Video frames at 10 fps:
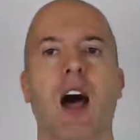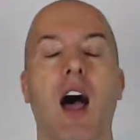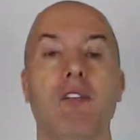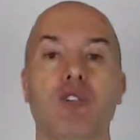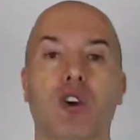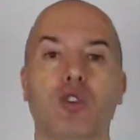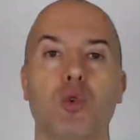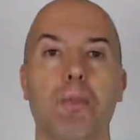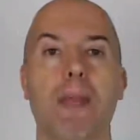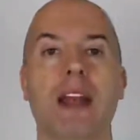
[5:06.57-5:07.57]
I've talked
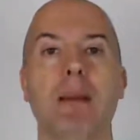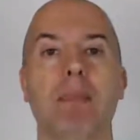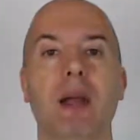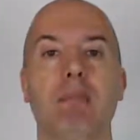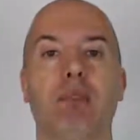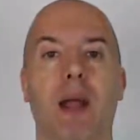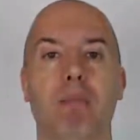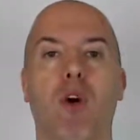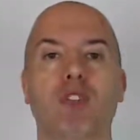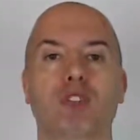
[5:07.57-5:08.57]
to many people and
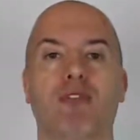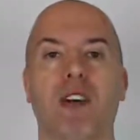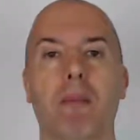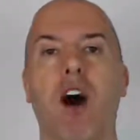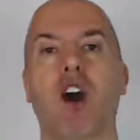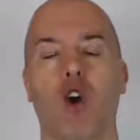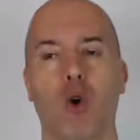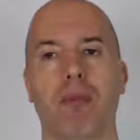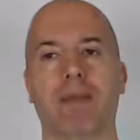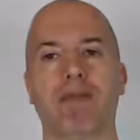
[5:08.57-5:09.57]
most of them are
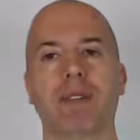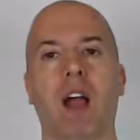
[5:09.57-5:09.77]
open.